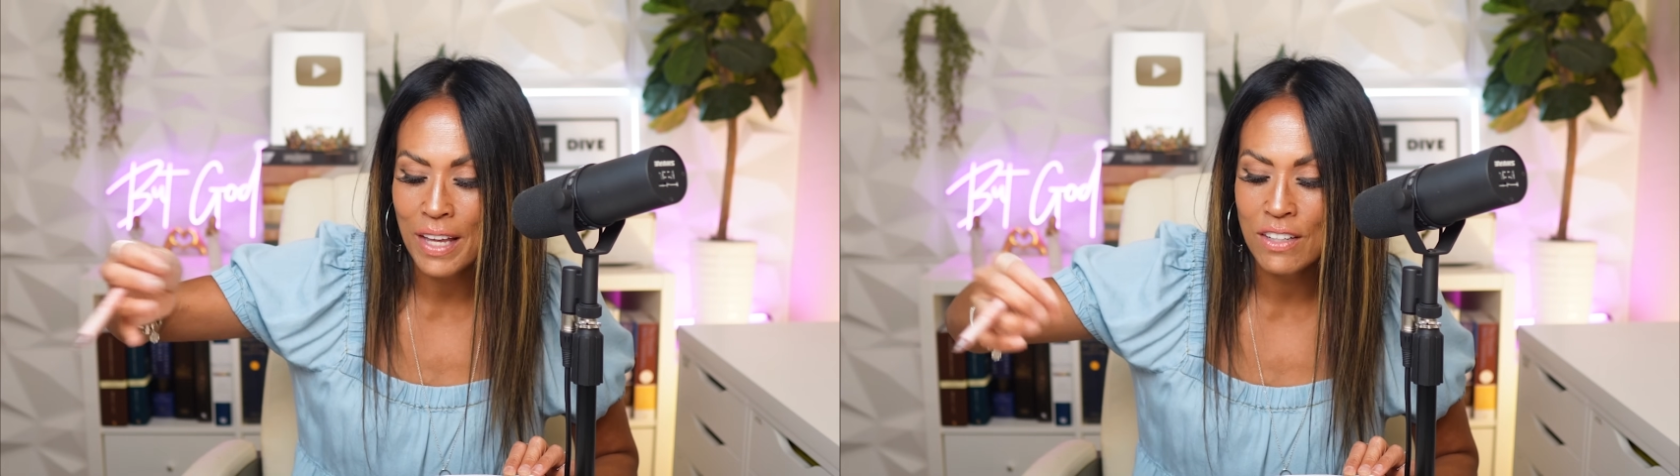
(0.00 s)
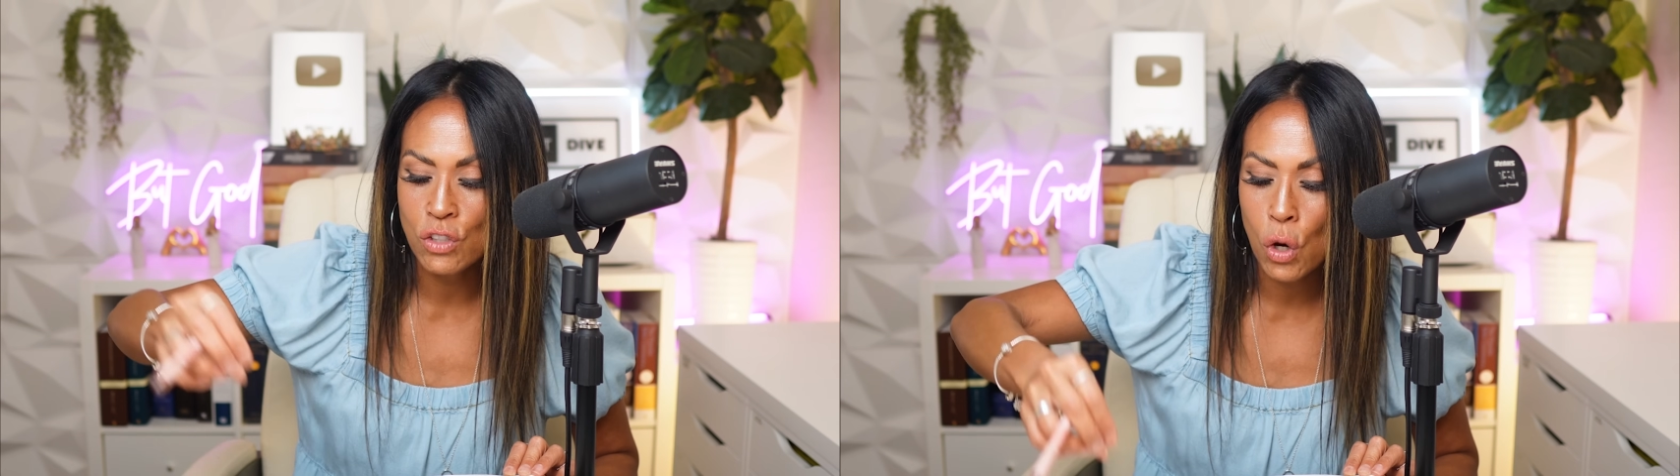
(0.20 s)

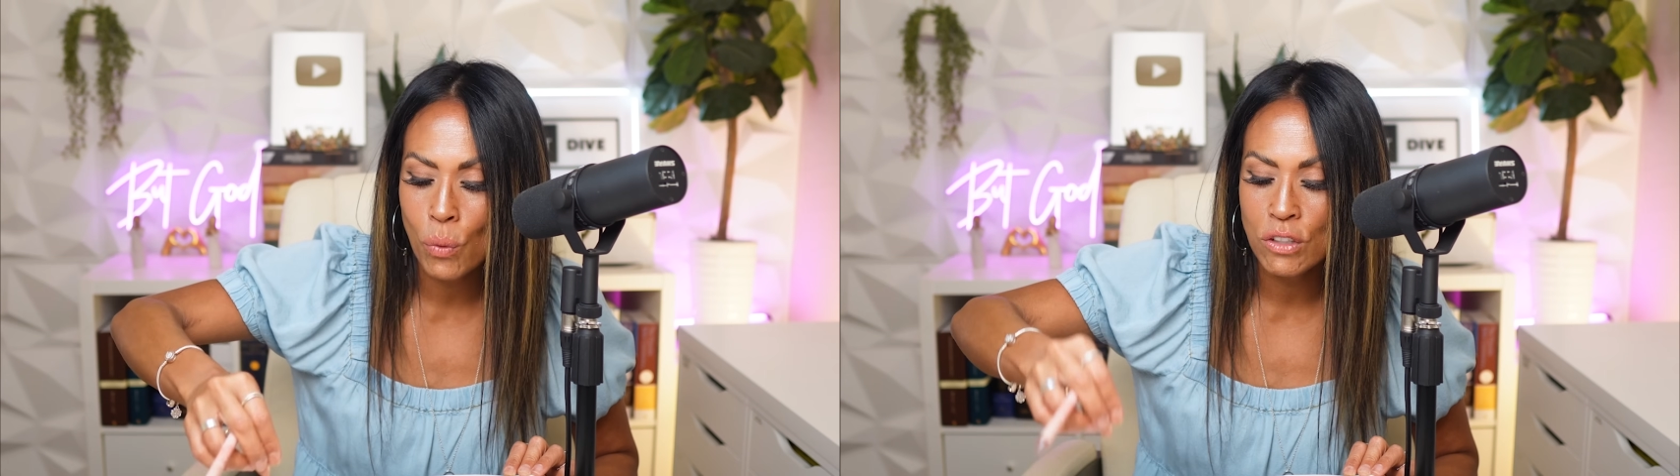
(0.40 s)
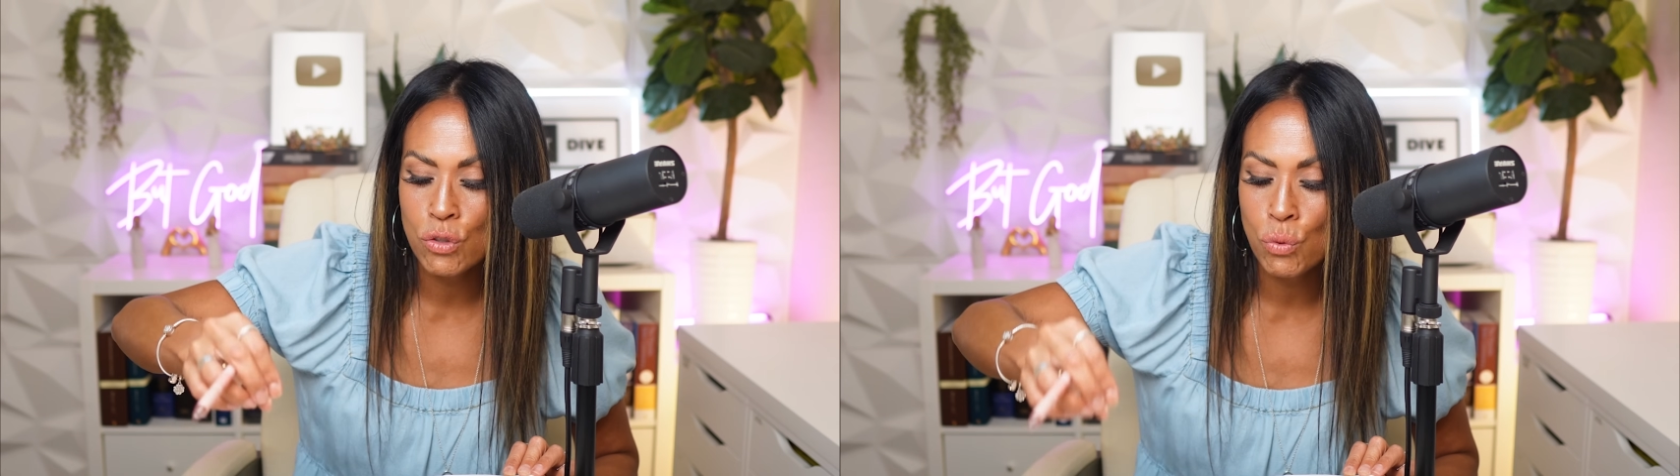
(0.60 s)
that is
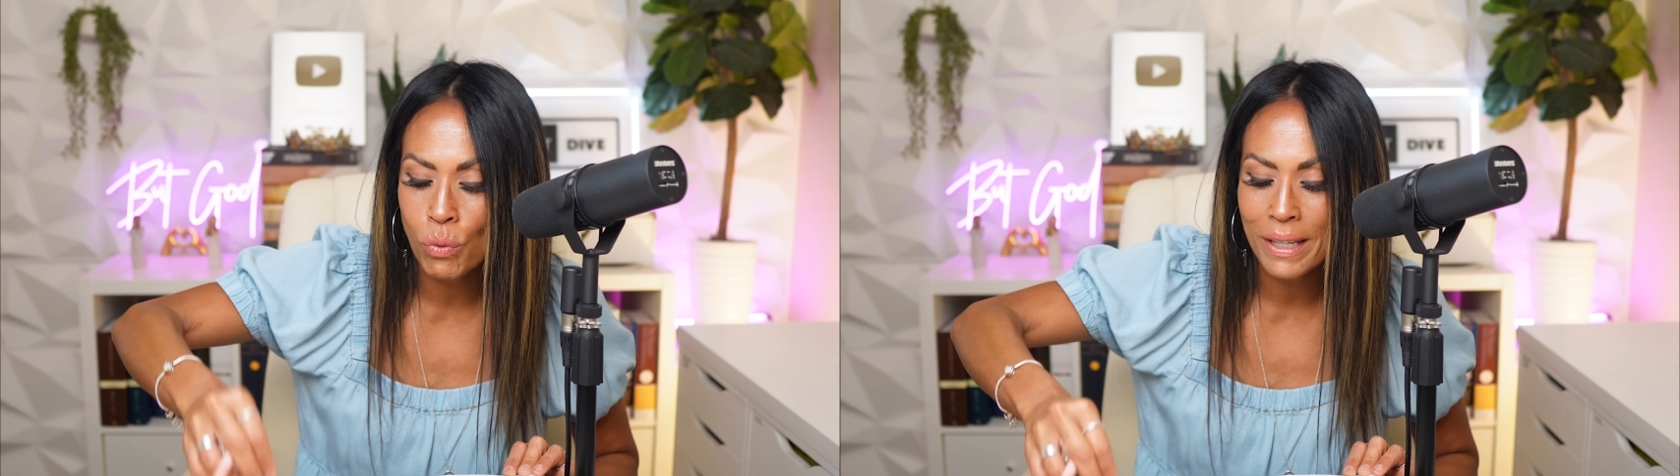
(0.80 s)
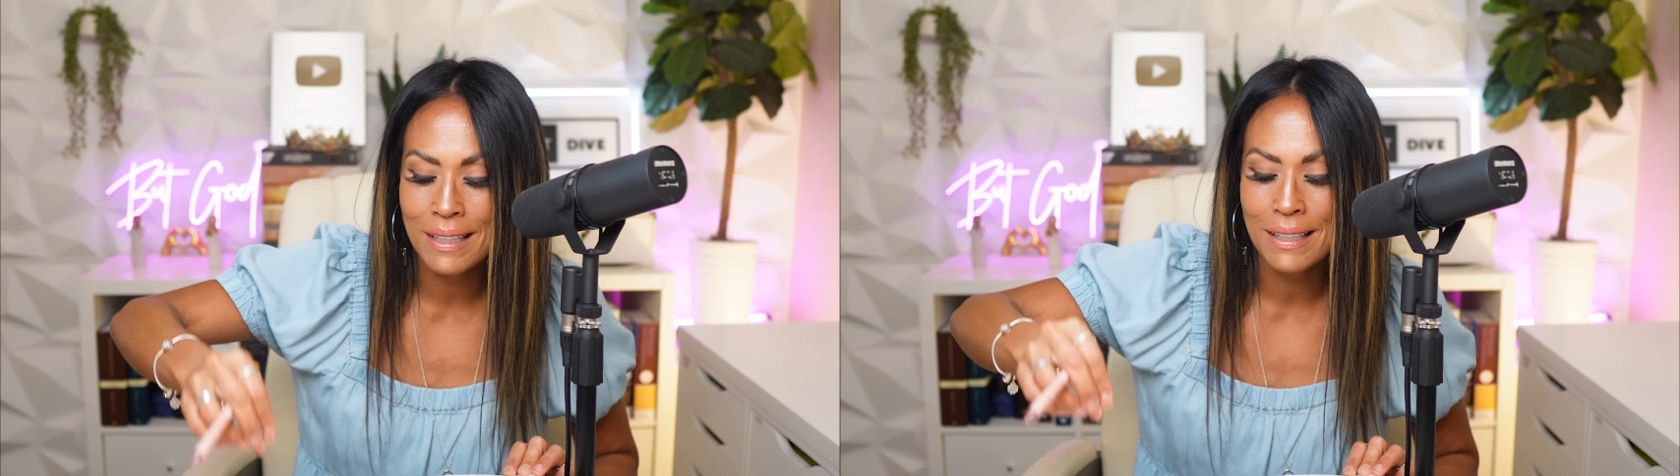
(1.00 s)
going to
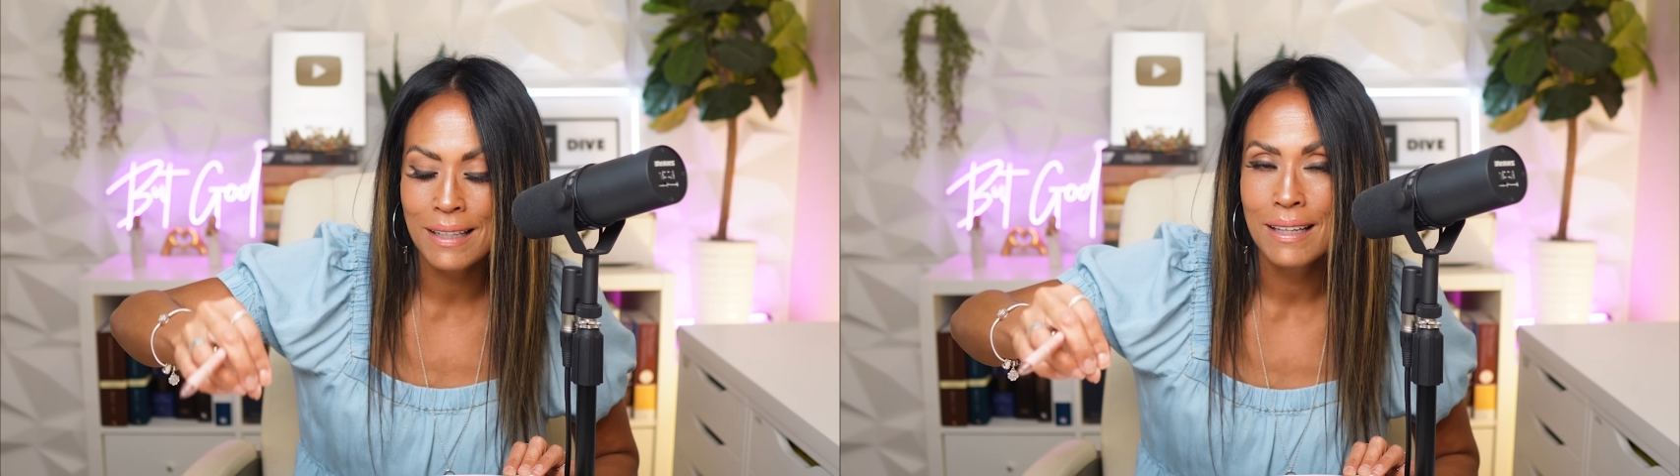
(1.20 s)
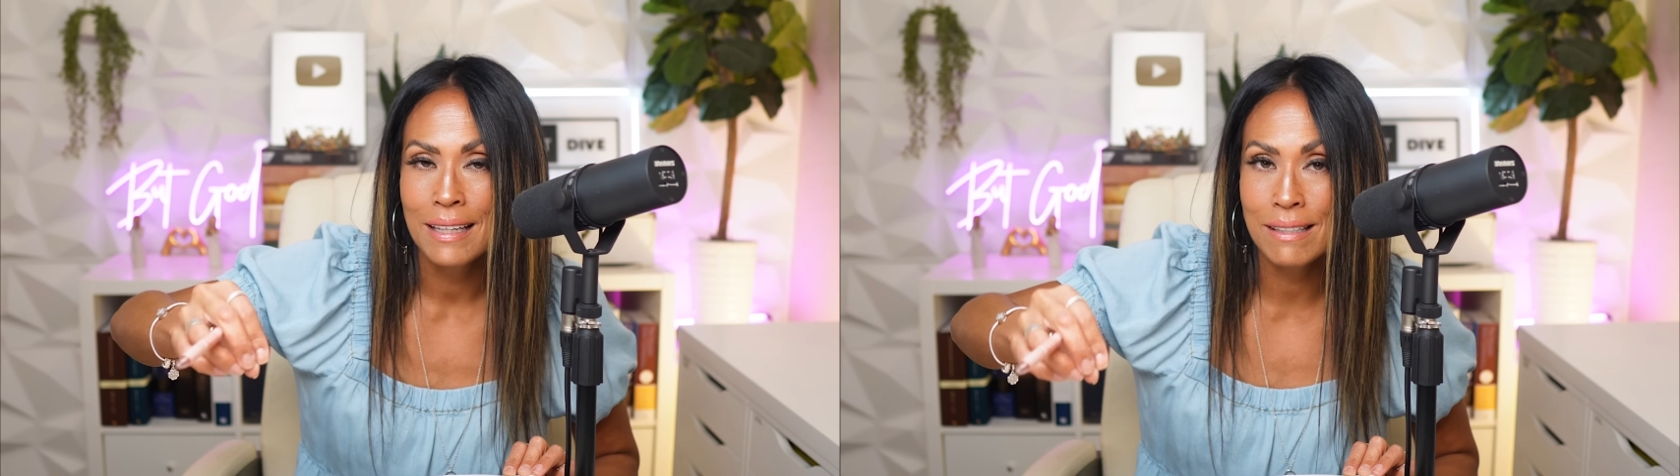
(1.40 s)

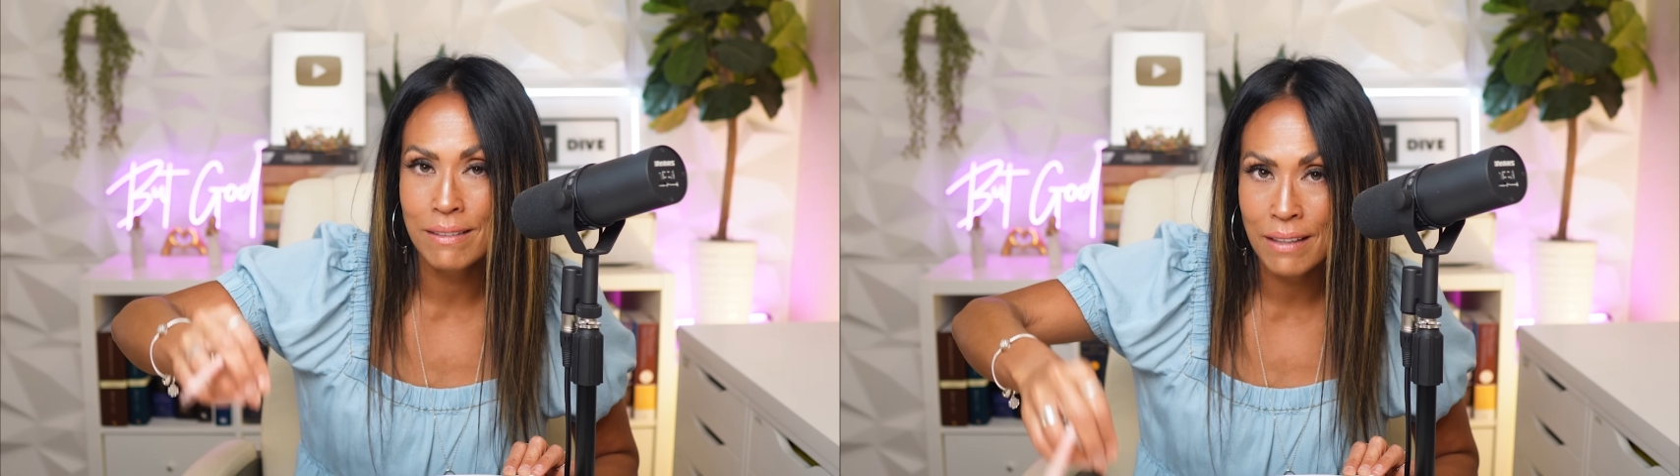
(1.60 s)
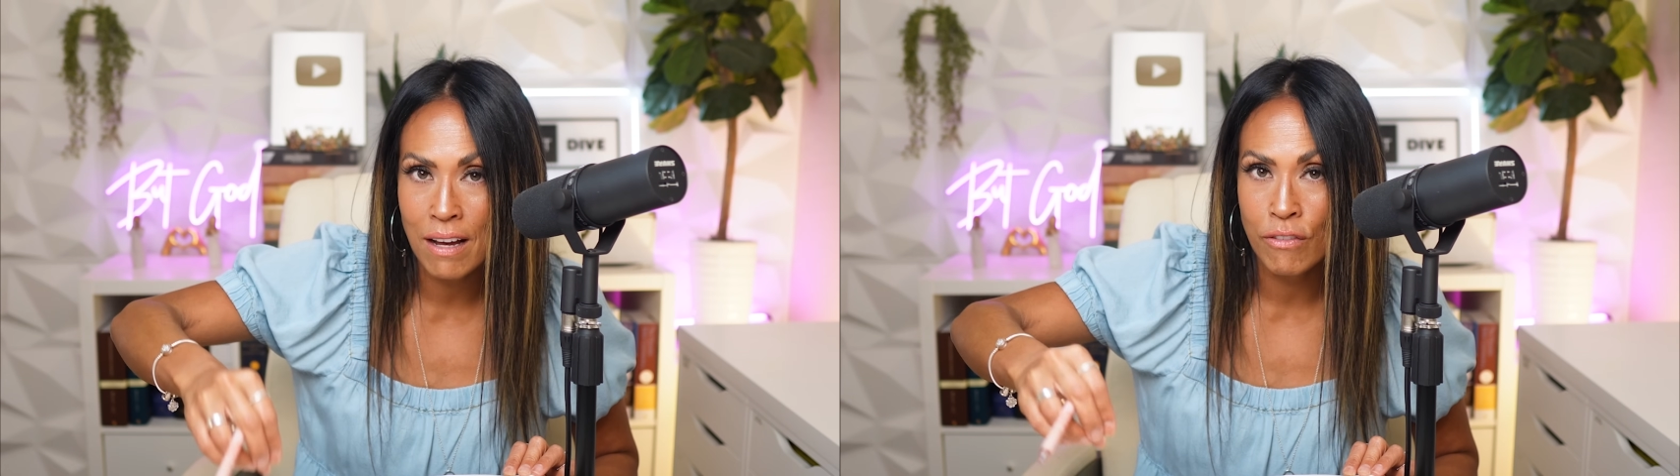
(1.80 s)
win
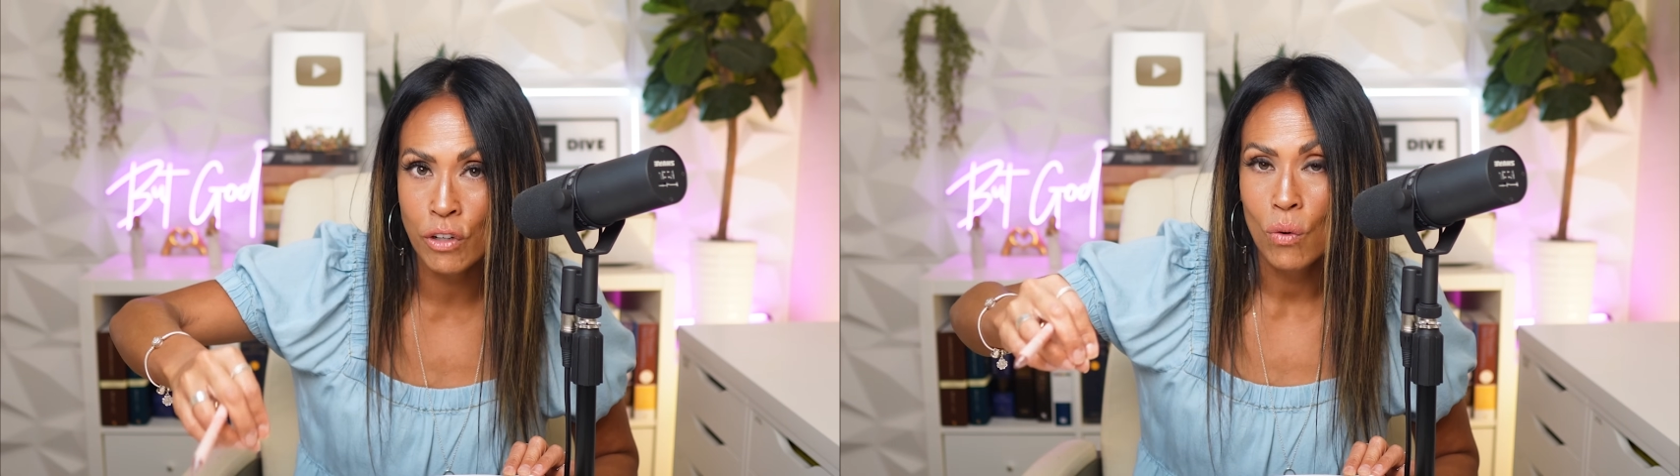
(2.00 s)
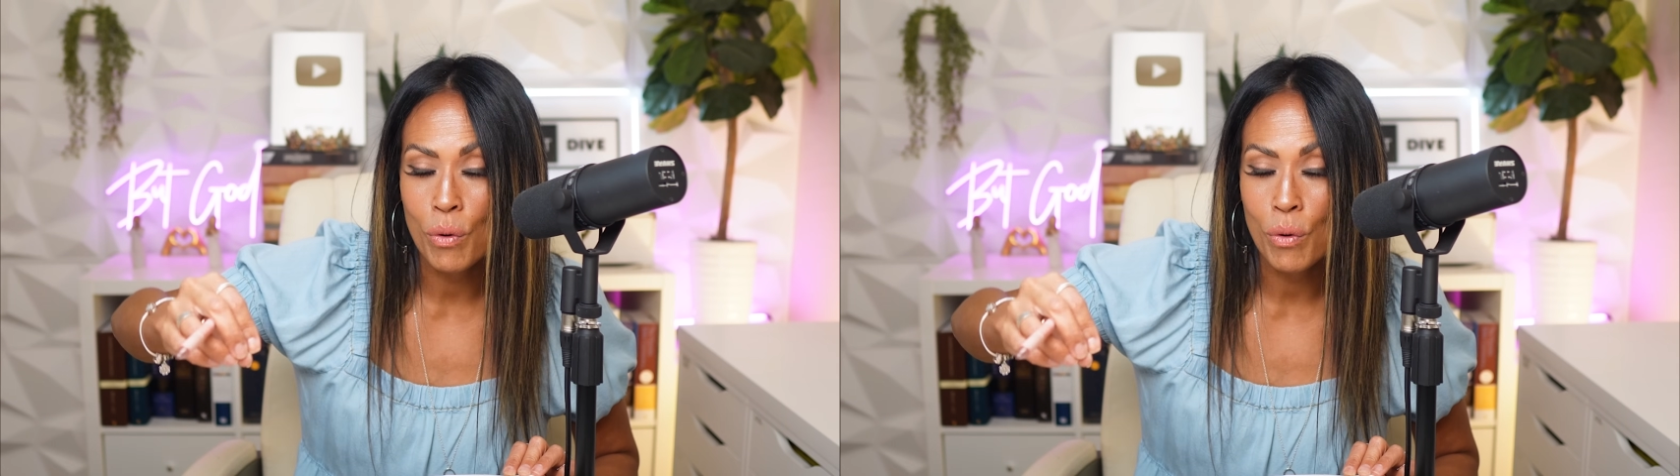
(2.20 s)
his love or,